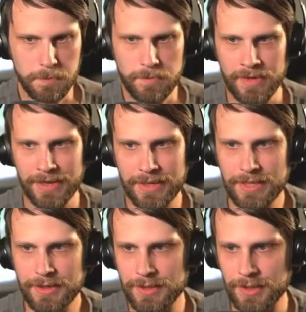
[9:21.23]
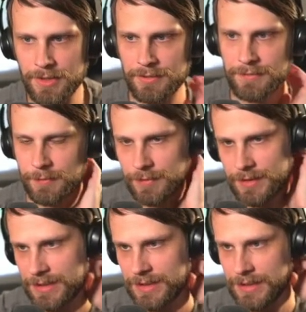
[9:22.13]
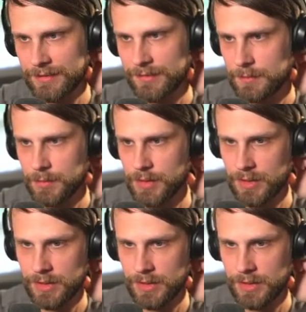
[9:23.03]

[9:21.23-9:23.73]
Again, our curve really needs some work.